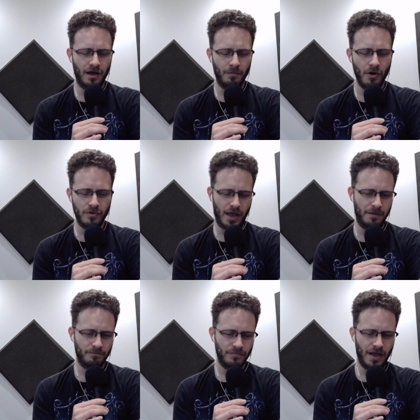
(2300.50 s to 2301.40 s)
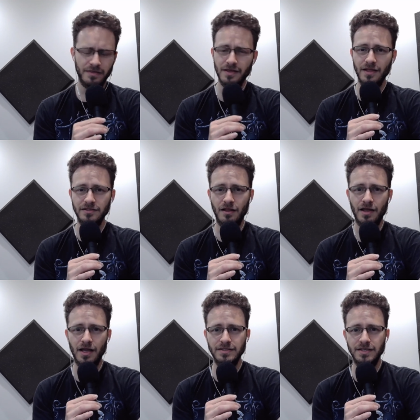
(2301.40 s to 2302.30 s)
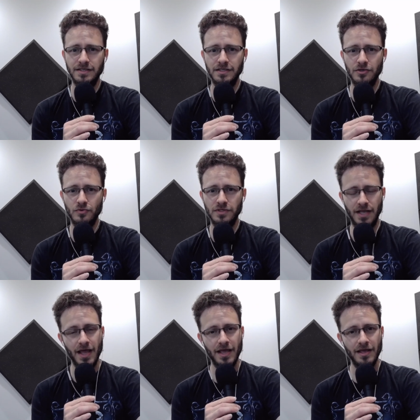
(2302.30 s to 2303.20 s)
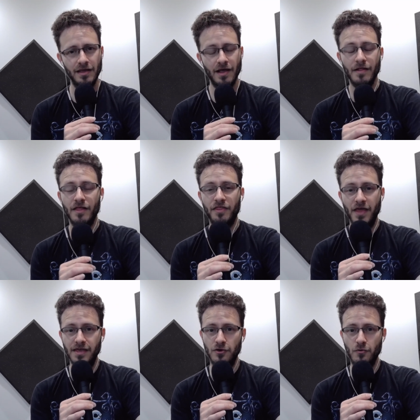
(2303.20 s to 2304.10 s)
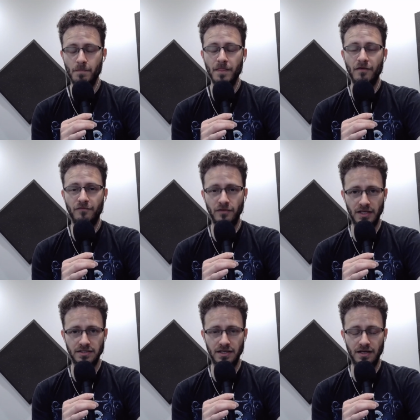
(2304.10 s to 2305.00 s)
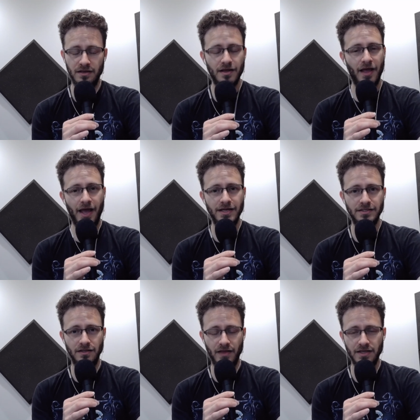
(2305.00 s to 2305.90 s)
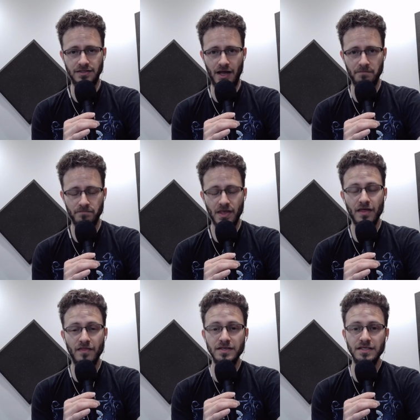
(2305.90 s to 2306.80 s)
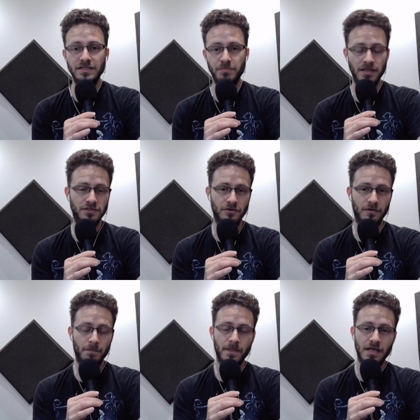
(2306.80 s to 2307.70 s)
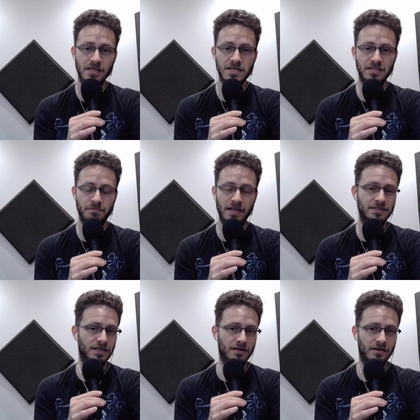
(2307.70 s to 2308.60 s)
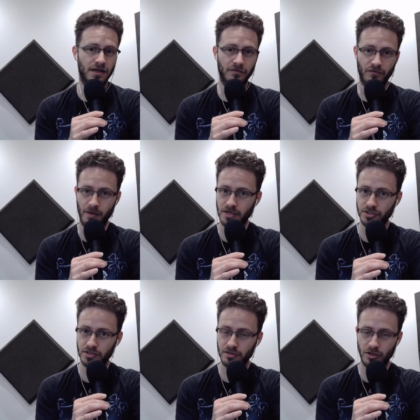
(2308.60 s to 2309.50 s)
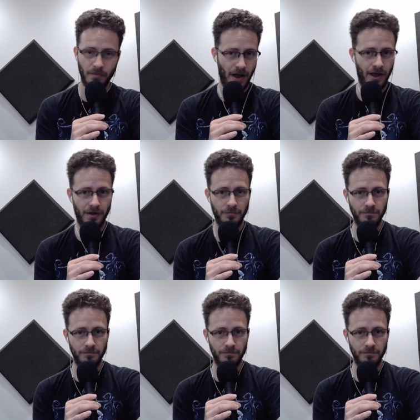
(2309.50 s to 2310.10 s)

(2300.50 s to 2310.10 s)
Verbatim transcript: Okay, I think that's all I got to say to you today. Thank you for listening, and until next time, this is Spencer dispensing information. Goodbye.